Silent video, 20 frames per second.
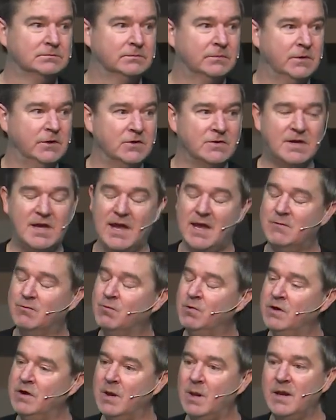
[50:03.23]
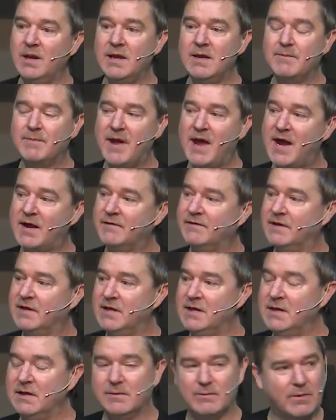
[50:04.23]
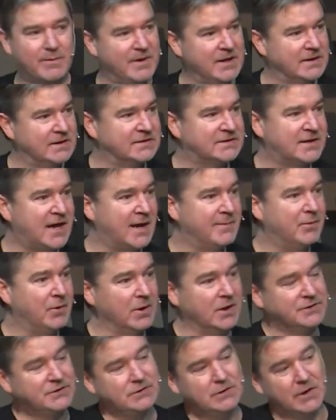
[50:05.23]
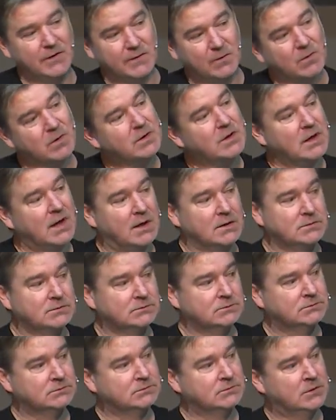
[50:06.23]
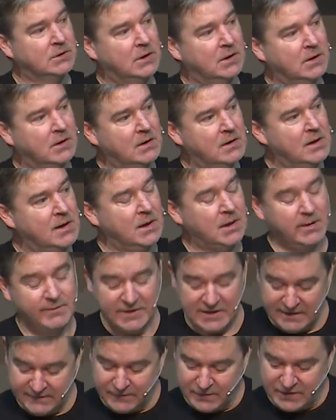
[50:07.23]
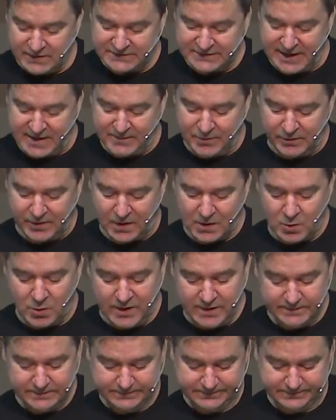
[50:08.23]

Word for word: You can't really impact the kingdom or be a disciple unless you know the Word of God. Let me give you an example and I'll quit.